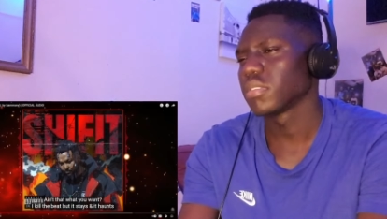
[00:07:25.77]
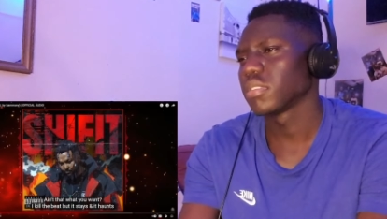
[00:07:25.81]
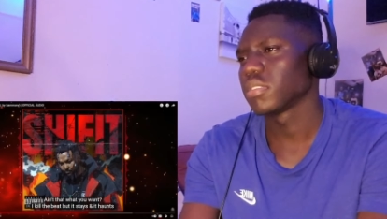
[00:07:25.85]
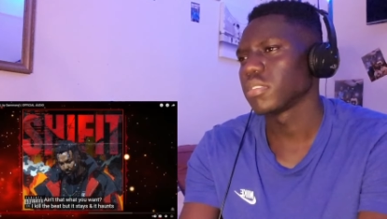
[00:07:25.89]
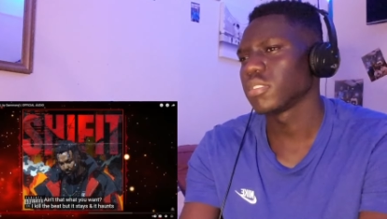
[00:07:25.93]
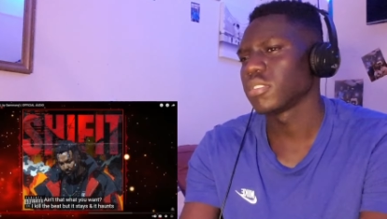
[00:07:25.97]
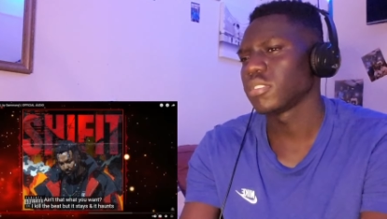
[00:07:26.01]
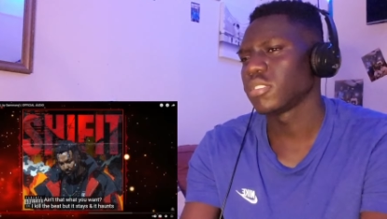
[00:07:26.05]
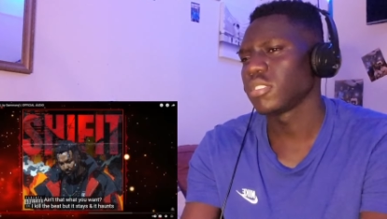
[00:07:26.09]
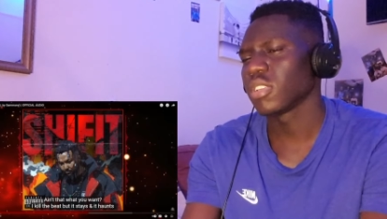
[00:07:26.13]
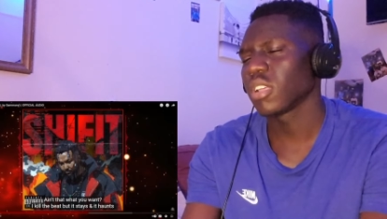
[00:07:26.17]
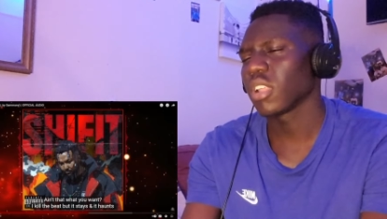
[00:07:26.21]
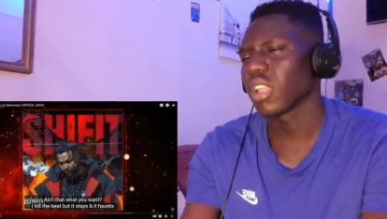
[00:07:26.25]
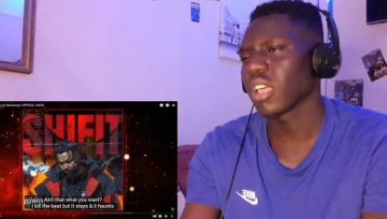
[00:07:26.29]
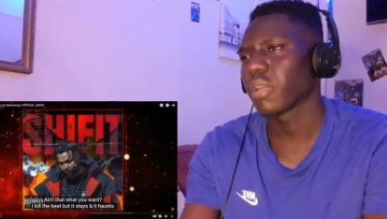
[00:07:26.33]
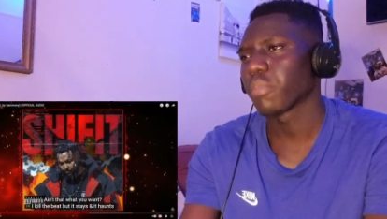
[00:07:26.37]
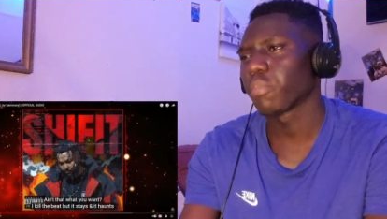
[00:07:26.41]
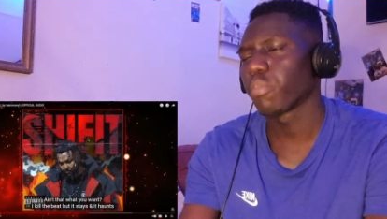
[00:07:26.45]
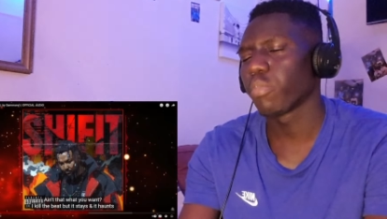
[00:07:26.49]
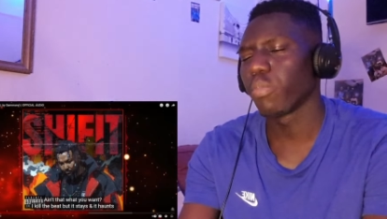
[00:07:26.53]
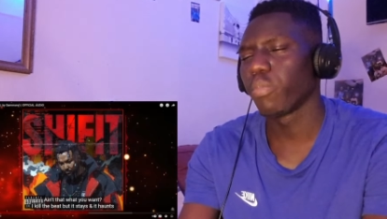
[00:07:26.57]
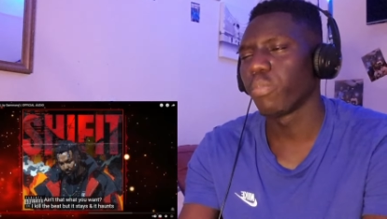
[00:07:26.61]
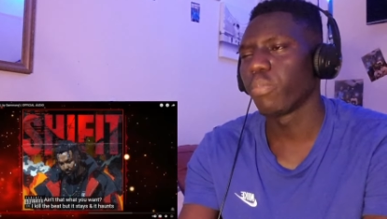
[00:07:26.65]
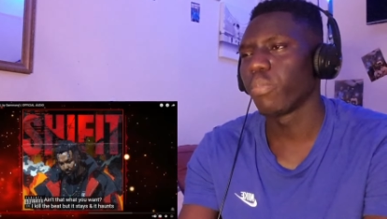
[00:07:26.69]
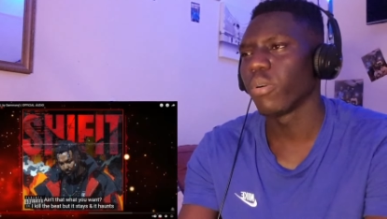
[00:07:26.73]
Is there like
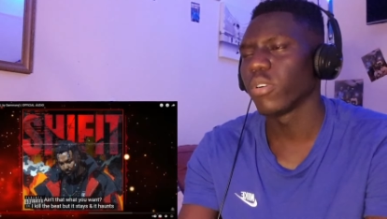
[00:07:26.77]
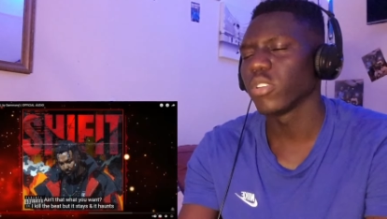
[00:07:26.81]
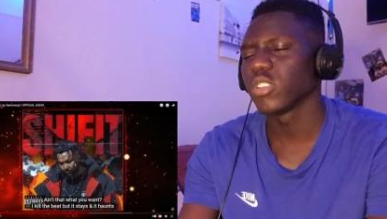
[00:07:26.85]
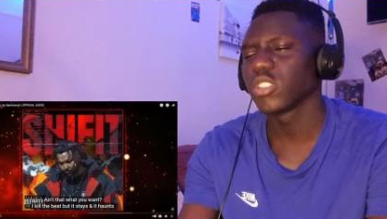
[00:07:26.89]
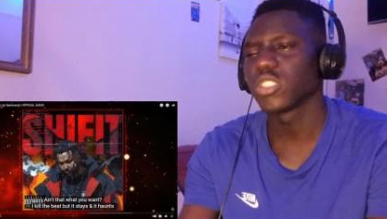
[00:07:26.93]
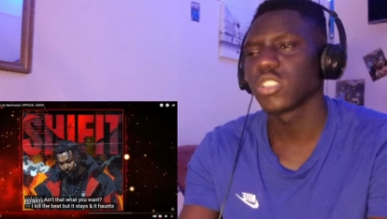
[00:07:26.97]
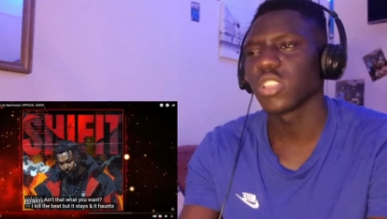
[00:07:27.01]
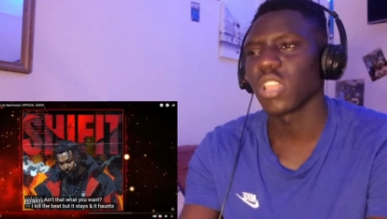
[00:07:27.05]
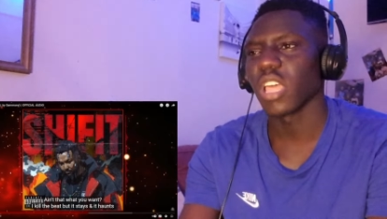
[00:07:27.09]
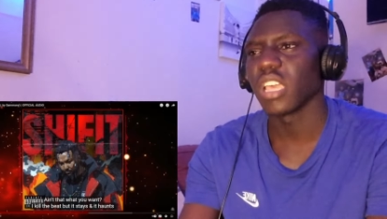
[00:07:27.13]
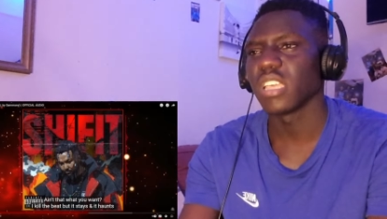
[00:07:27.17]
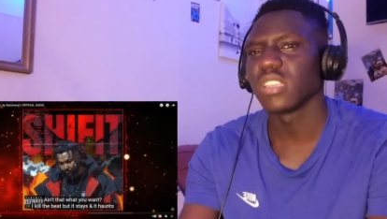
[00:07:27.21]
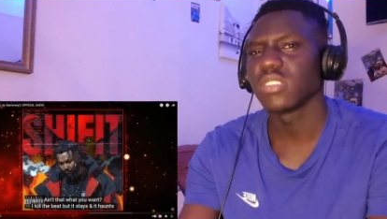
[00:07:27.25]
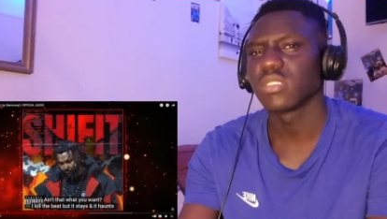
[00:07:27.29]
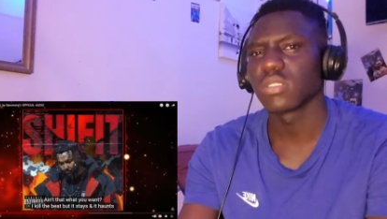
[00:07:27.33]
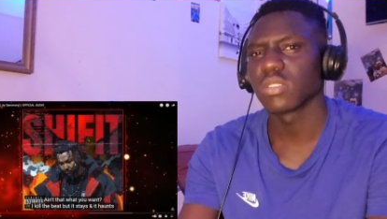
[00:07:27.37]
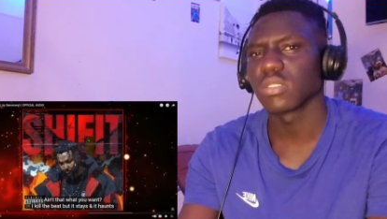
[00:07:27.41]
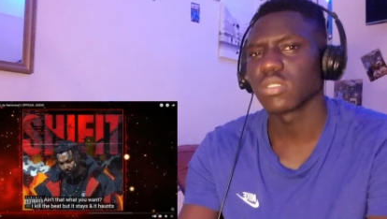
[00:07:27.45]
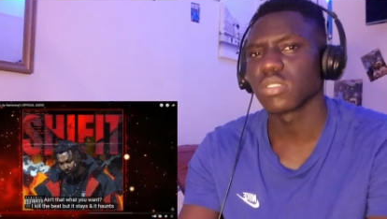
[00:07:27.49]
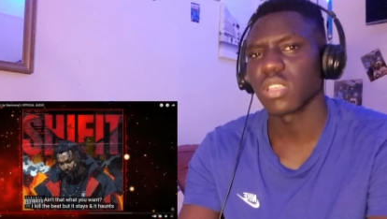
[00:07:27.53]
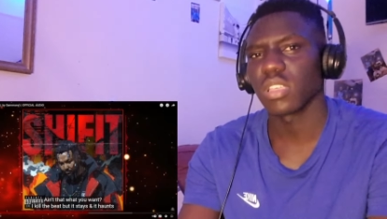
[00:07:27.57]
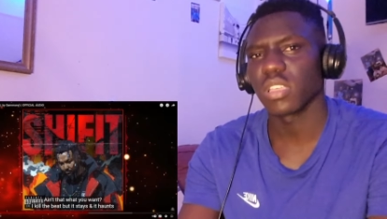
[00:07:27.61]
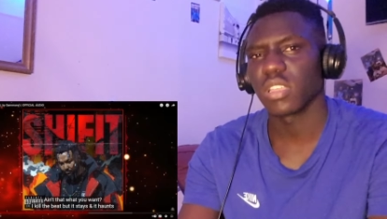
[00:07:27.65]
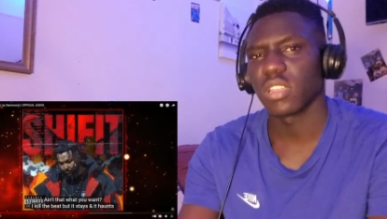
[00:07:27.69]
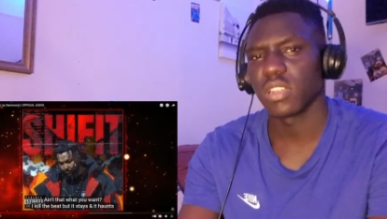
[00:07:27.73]
punchlines or
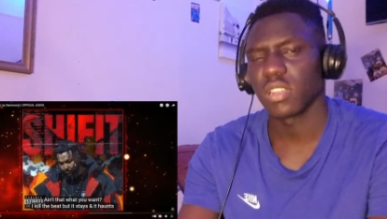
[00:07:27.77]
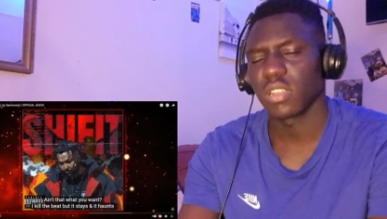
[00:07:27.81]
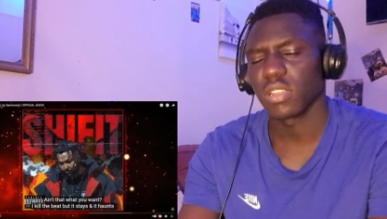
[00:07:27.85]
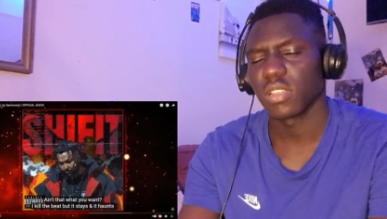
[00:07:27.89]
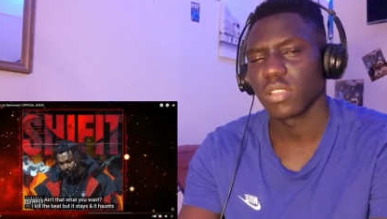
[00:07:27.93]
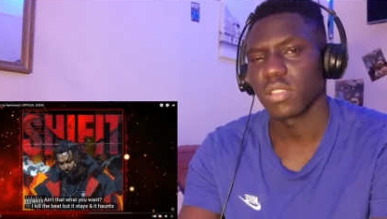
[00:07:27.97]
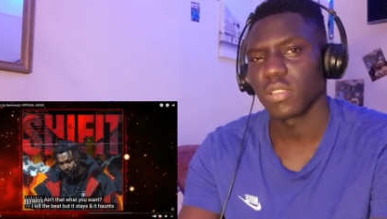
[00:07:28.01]
something?